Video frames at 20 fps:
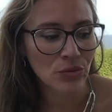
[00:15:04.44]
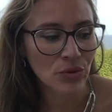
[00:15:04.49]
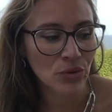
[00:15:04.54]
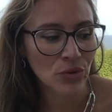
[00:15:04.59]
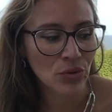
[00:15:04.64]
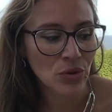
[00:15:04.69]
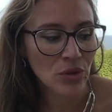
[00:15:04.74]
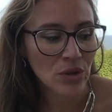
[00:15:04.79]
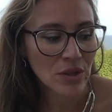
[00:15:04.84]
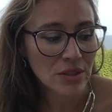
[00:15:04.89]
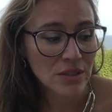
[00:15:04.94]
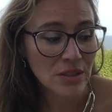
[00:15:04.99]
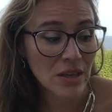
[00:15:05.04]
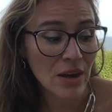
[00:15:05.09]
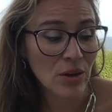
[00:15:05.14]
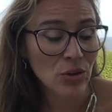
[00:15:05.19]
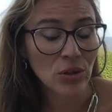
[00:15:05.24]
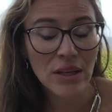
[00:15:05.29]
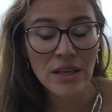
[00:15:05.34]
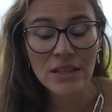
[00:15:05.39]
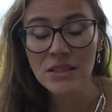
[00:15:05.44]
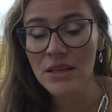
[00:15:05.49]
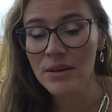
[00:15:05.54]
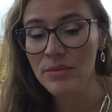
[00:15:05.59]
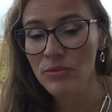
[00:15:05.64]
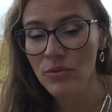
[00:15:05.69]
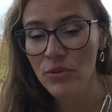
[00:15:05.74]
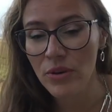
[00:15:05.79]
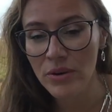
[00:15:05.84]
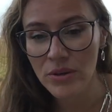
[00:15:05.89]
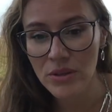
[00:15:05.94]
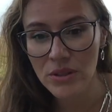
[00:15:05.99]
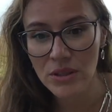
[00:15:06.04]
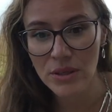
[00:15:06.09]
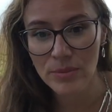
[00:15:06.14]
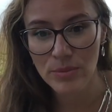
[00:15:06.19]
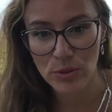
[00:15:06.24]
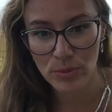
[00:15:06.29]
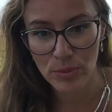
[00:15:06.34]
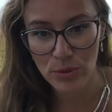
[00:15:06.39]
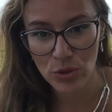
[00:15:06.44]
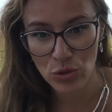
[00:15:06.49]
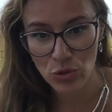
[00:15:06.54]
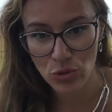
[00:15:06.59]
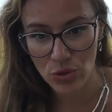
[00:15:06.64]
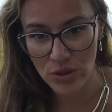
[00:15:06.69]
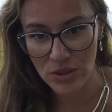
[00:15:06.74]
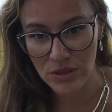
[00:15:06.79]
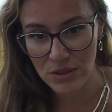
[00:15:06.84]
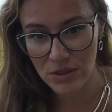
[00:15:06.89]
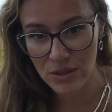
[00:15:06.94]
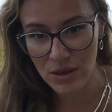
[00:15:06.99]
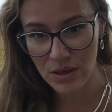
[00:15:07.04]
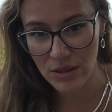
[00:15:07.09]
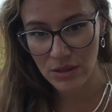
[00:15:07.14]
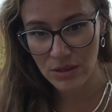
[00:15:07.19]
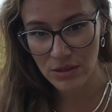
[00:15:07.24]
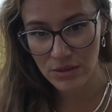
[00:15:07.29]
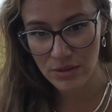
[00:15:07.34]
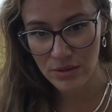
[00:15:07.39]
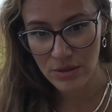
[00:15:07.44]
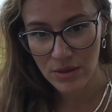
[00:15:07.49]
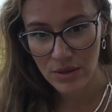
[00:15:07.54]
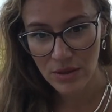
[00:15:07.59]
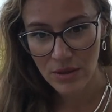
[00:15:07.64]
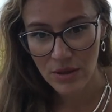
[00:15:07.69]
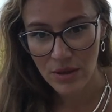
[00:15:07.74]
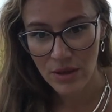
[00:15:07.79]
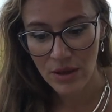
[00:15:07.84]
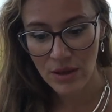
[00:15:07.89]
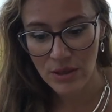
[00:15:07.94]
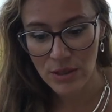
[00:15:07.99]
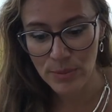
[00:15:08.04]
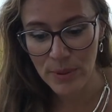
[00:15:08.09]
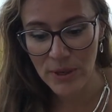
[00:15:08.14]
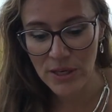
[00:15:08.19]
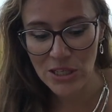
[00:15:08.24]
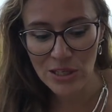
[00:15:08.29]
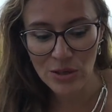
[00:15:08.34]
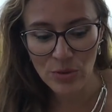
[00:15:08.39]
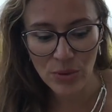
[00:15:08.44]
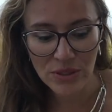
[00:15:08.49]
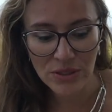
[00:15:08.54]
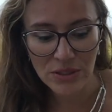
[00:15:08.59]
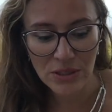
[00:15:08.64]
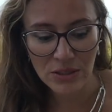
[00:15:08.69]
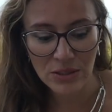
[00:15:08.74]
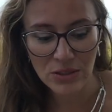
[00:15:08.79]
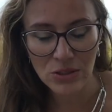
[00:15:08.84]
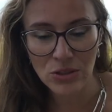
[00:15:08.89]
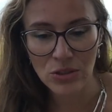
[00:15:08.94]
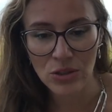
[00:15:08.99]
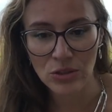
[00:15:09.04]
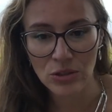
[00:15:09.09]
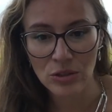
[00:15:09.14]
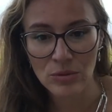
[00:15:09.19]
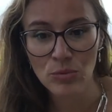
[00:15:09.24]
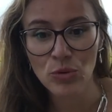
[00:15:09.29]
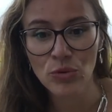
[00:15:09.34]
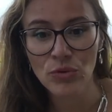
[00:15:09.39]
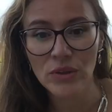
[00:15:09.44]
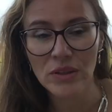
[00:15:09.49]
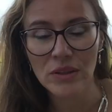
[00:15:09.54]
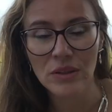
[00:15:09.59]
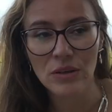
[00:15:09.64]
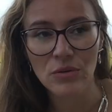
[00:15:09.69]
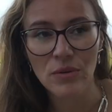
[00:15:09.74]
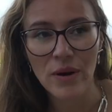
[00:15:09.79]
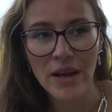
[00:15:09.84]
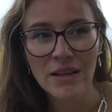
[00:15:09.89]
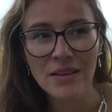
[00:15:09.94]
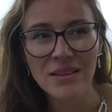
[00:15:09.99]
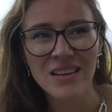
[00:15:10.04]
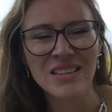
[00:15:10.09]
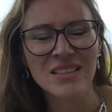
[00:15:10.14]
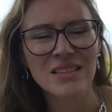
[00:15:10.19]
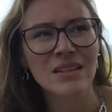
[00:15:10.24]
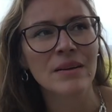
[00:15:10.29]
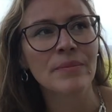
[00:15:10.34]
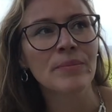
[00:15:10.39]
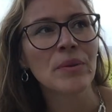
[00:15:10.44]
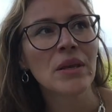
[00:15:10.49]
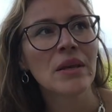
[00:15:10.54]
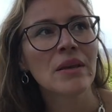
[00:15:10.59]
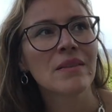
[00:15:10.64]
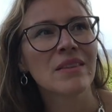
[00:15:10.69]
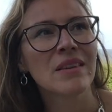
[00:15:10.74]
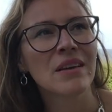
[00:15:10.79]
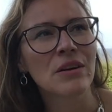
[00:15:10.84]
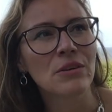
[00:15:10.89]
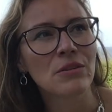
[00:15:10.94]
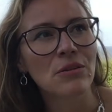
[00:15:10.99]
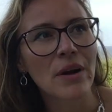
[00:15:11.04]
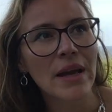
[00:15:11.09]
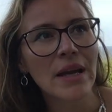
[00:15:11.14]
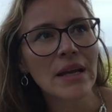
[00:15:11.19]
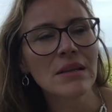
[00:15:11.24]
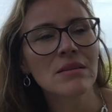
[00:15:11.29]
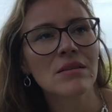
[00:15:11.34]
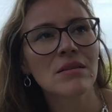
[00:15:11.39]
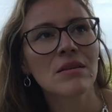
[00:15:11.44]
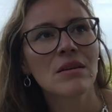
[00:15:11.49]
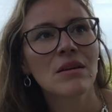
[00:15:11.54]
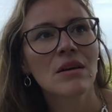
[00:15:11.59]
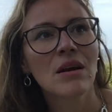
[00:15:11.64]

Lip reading: feel, so I would get some very deep spiritual insights, especially when Saturn started moving direct, as a direct